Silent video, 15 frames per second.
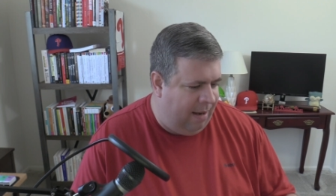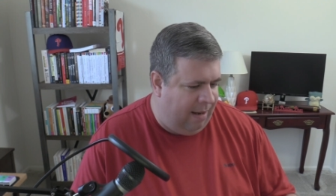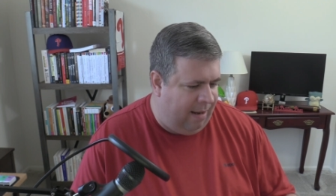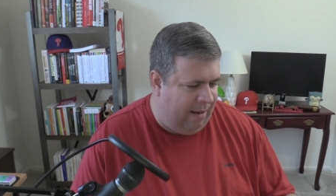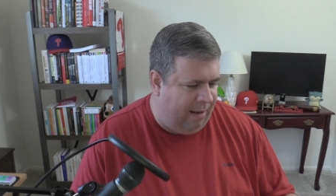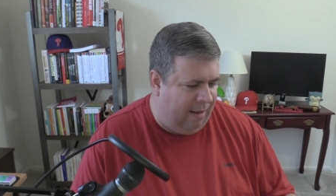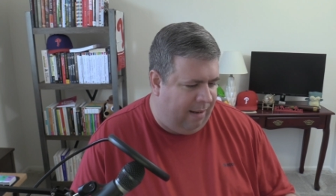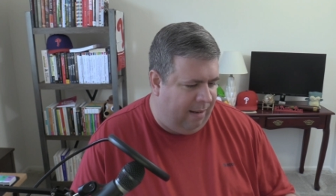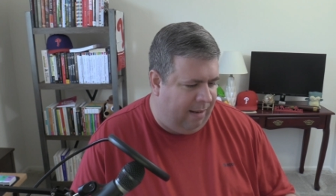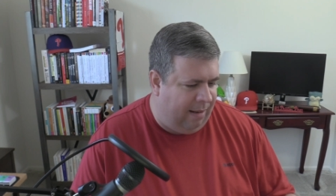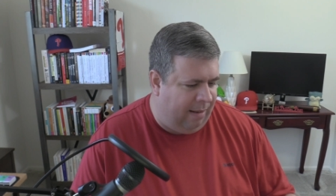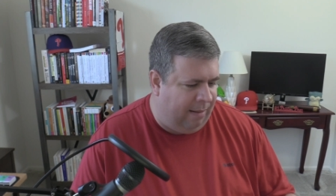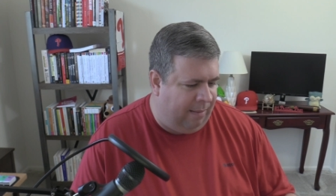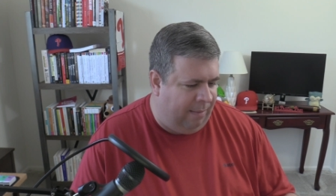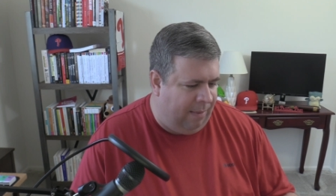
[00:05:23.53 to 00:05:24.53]

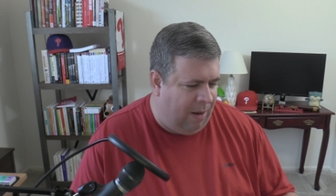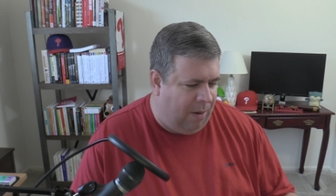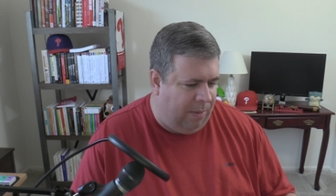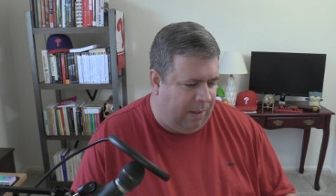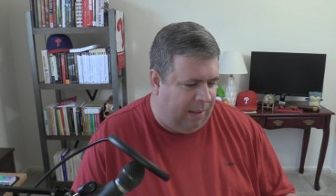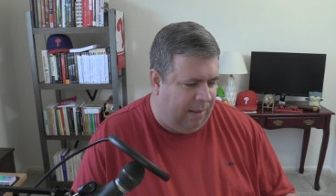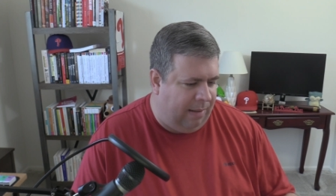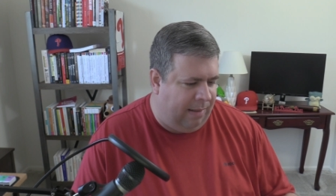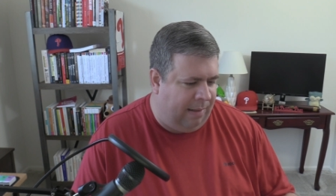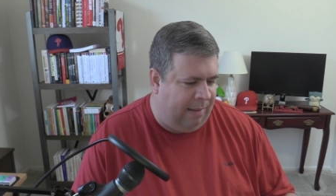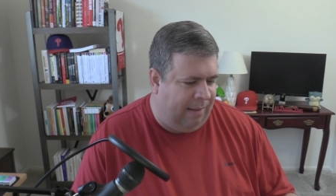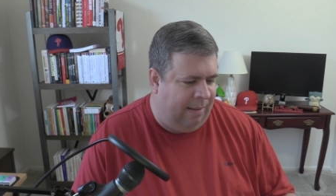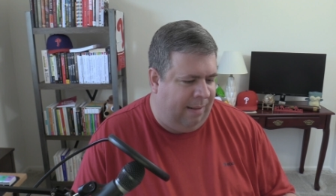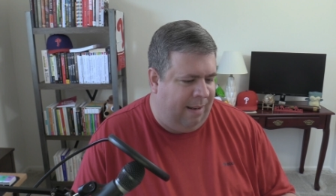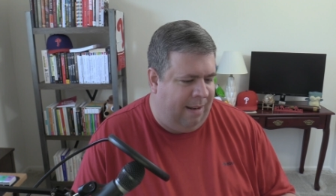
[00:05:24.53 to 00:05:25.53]

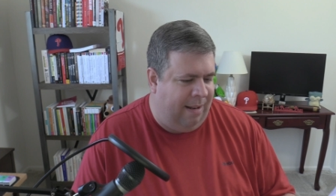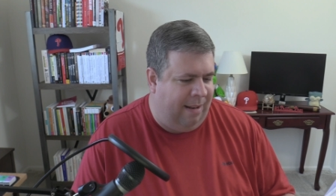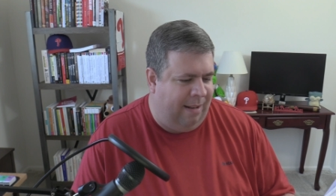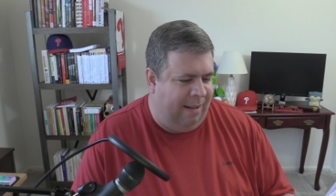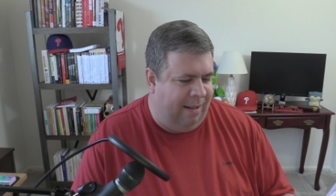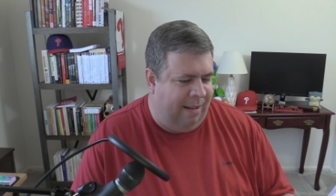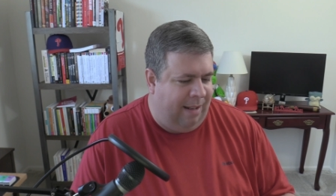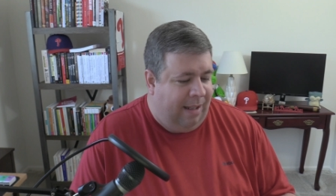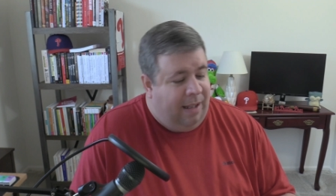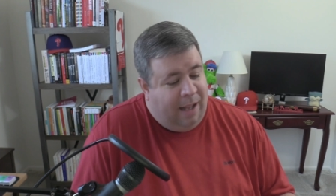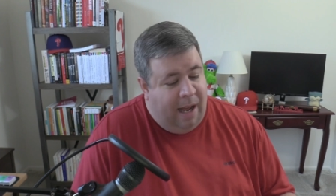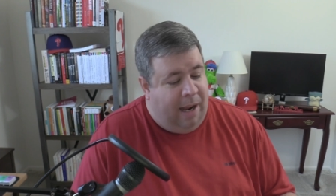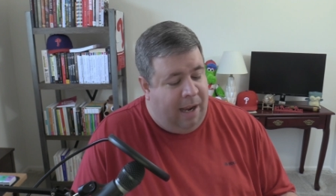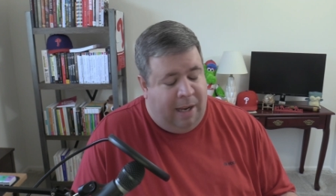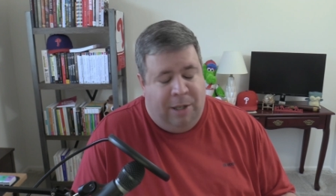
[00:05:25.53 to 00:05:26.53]
Always,
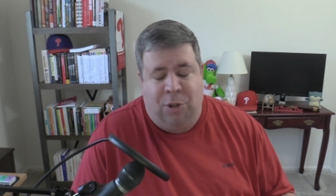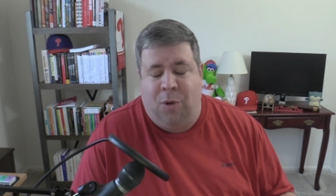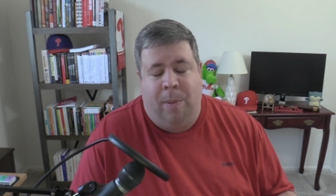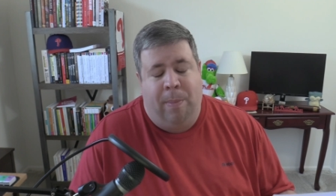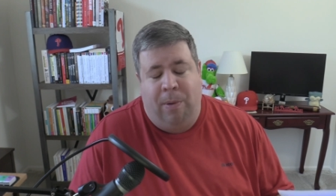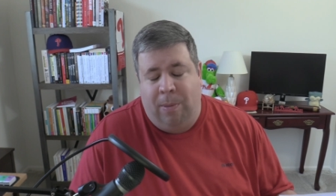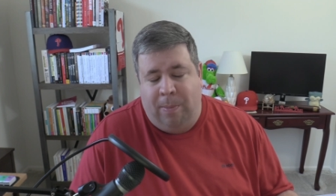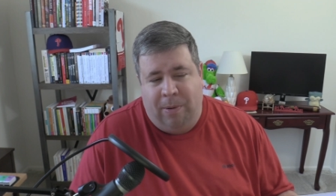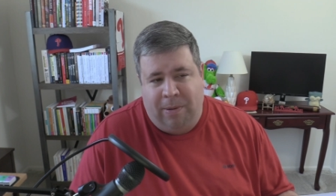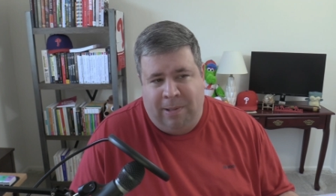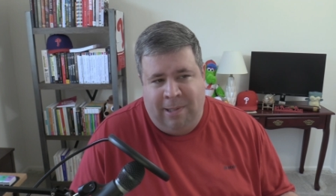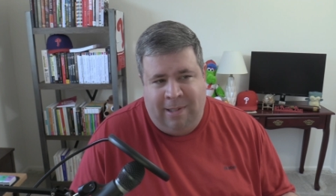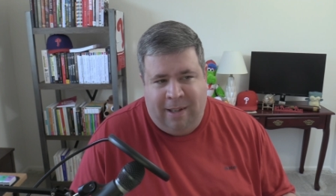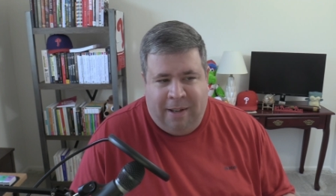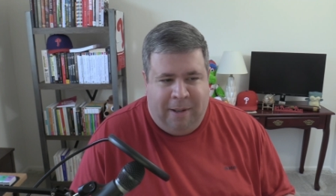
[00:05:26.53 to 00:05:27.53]
I enjoyed both
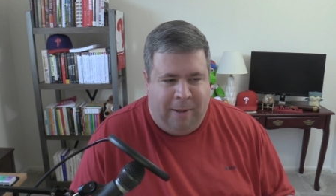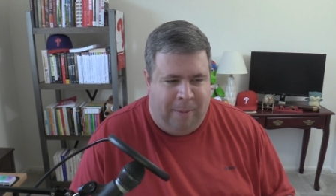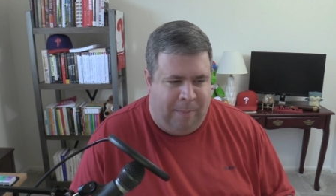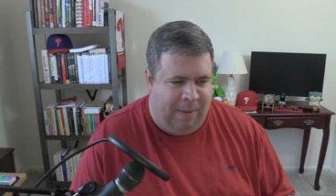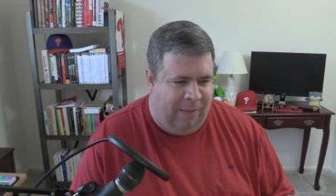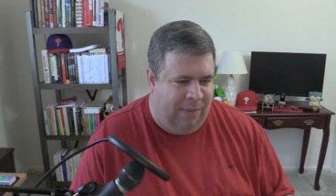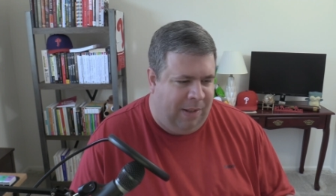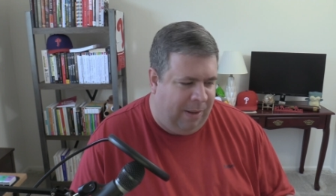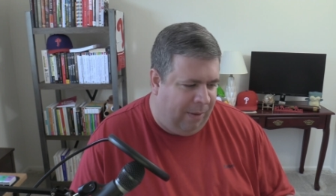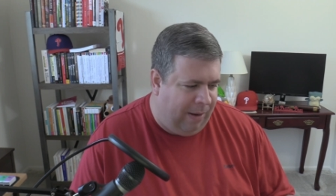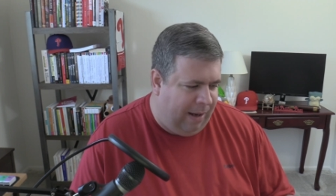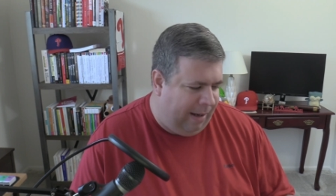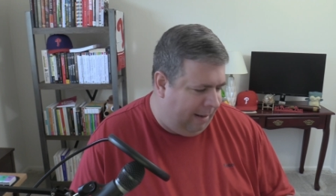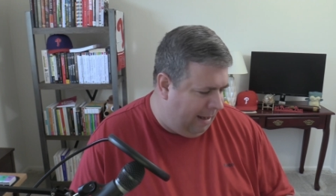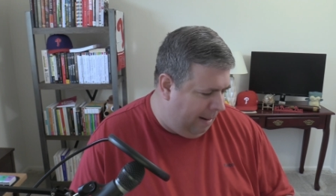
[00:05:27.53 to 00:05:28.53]
books, even though
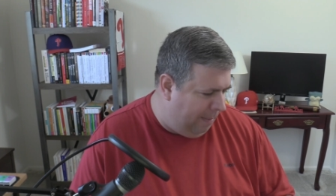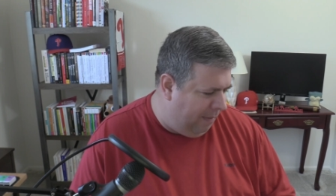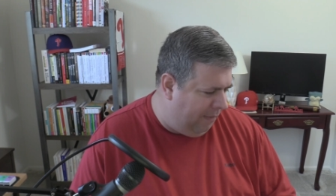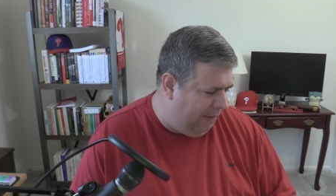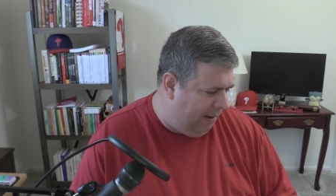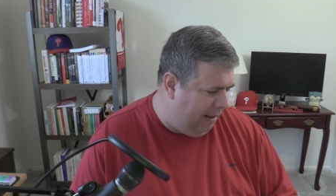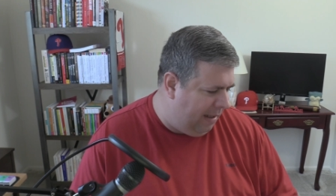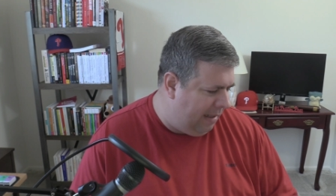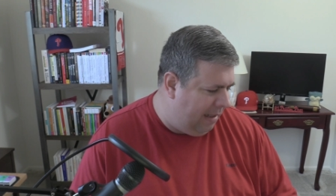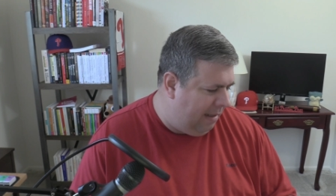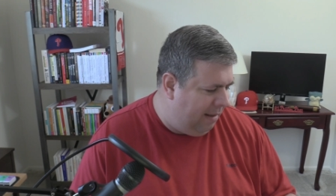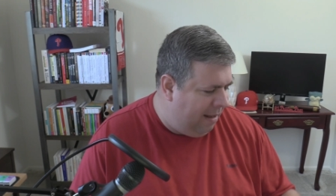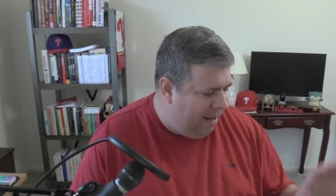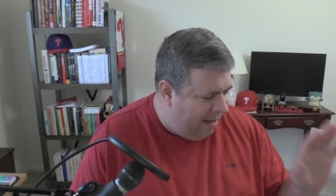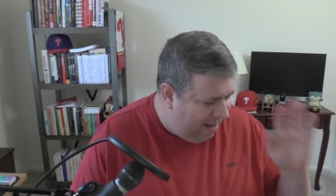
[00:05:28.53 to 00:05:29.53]
I prefer
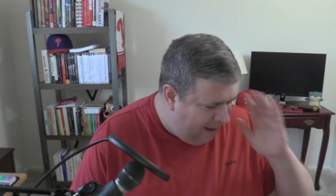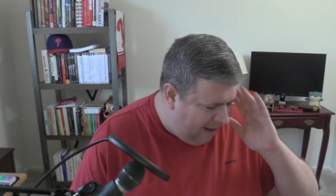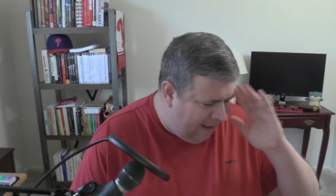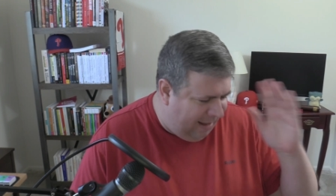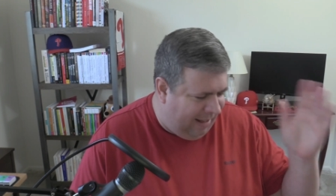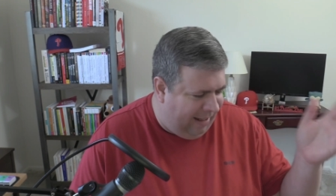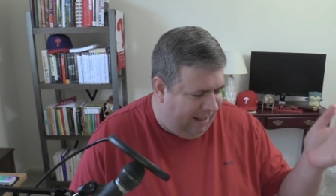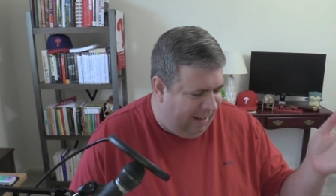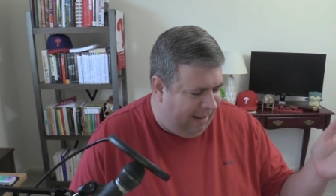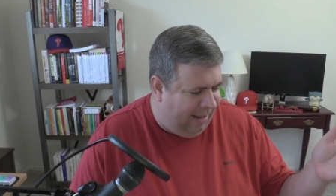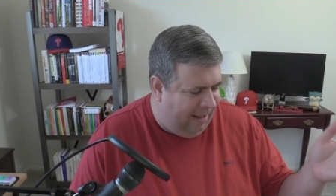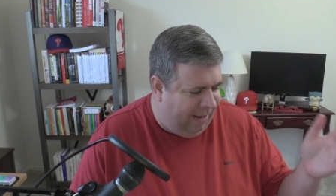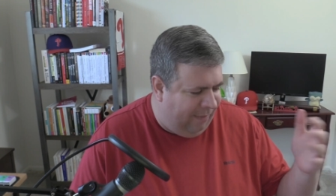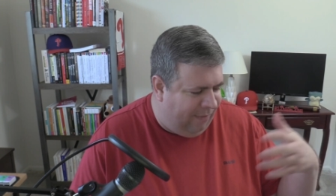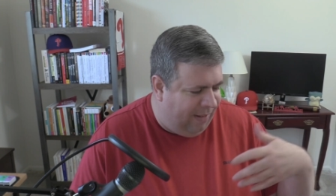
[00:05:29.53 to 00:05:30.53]

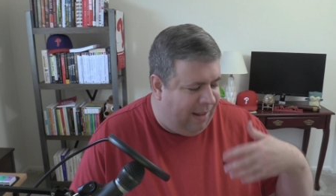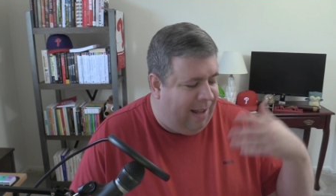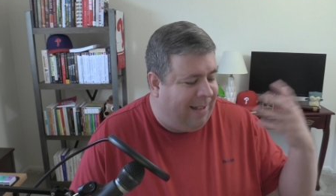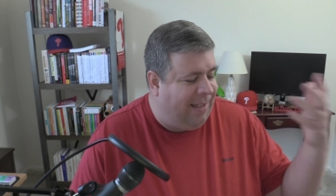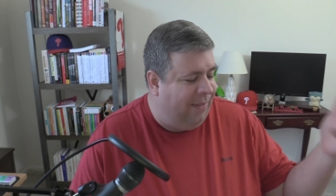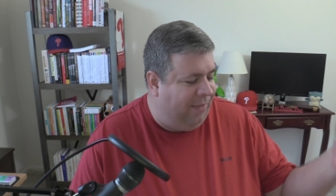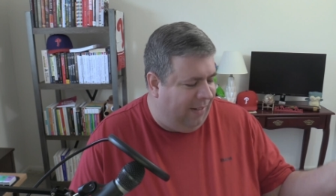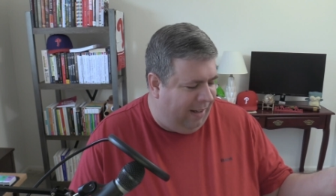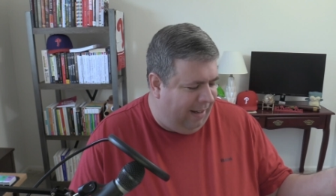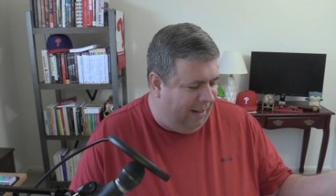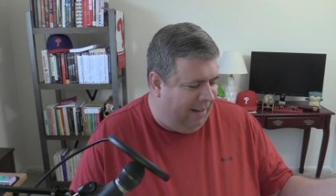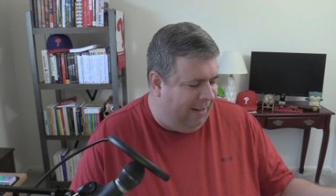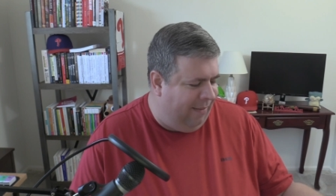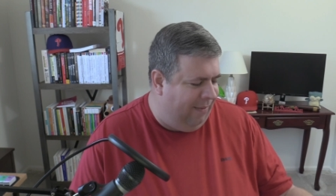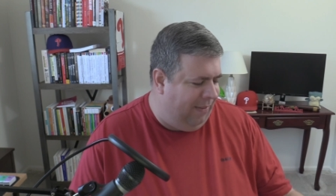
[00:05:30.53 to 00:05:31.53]
the philosophy
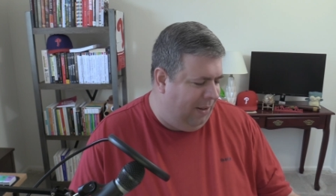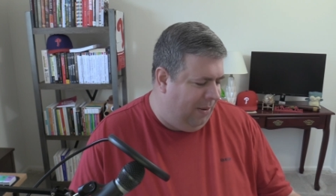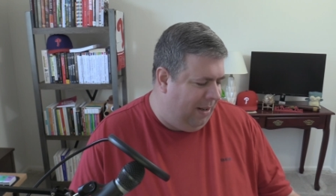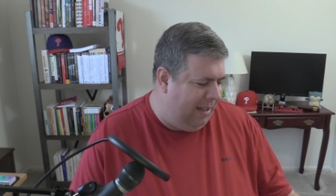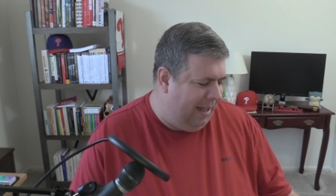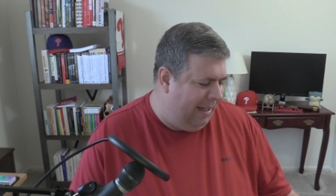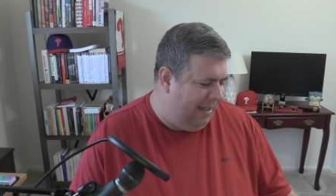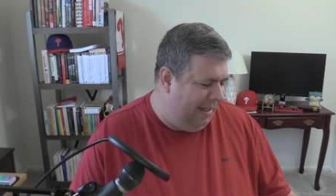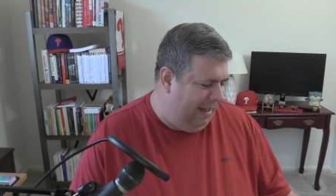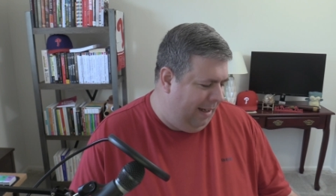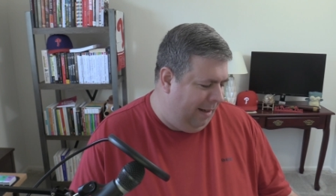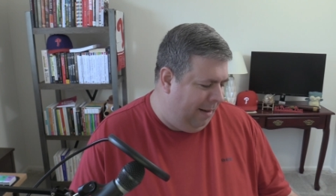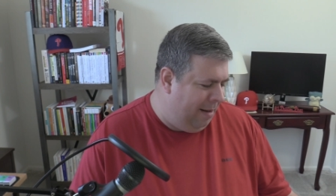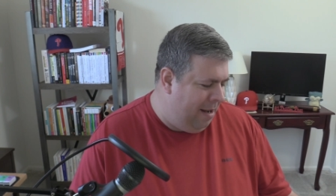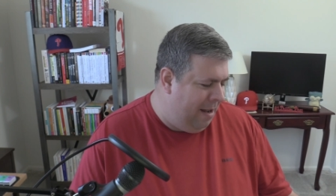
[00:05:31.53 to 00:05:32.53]
of unit
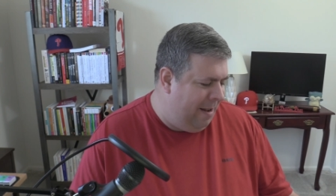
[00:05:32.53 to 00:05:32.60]
testing